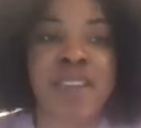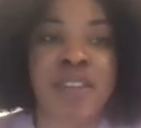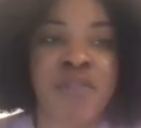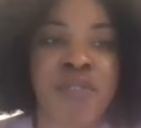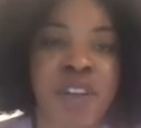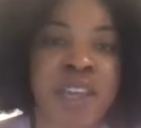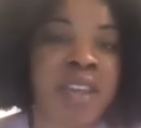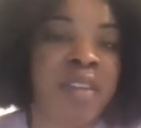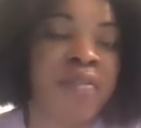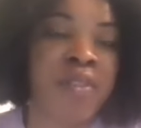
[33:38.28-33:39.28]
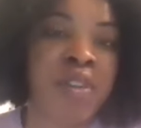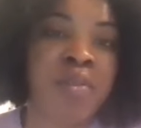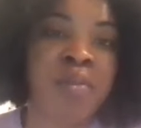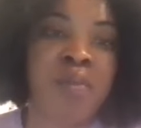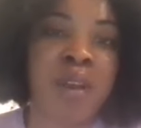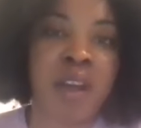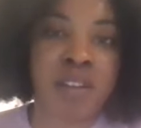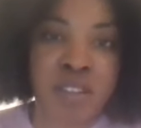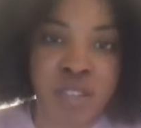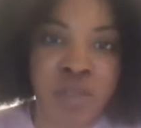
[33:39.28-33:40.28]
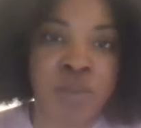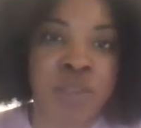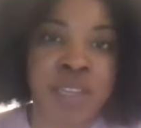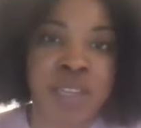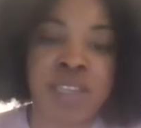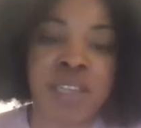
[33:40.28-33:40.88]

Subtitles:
don't forget, if you do need to